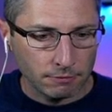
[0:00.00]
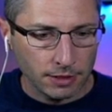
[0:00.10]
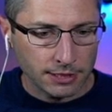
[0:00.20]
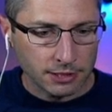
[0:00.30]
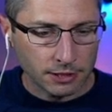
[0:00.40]

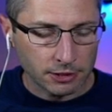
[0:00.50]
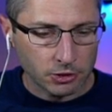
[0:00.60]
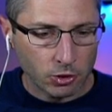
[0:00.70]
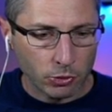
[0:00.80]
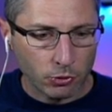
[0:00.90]
It's going to
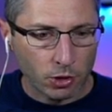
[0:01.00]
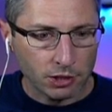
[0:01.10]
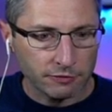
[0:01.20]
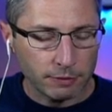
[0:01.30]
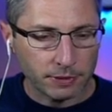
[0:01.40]
go through
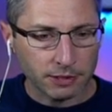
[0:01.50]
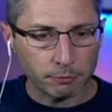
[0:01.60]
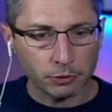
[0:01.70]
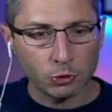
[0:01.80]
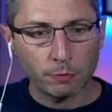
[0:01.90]
all of it, but the
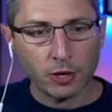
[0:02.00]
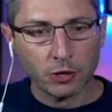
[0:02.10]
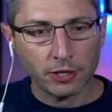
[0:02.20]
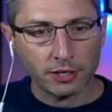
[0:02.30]
blue part